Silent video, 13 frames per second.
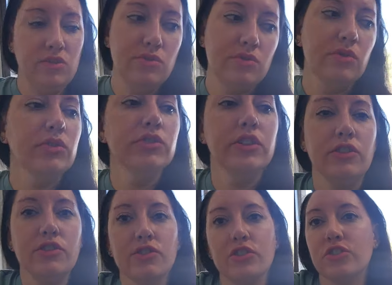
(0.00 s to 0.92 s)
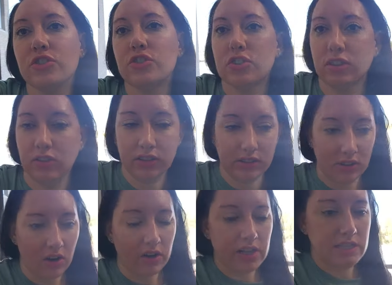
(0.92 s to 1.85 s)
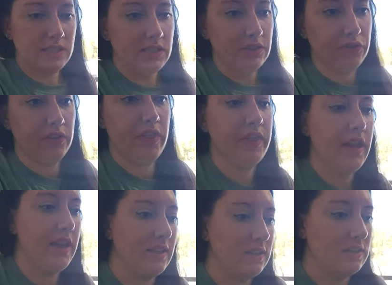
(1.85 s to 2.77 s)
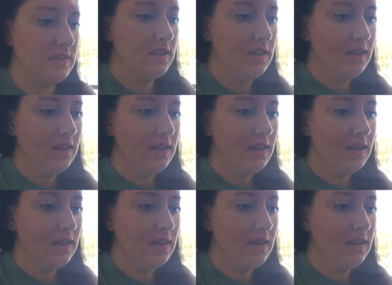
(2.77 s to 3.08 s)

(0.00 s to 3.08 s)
Googled and searched and looked at all kinds of different things.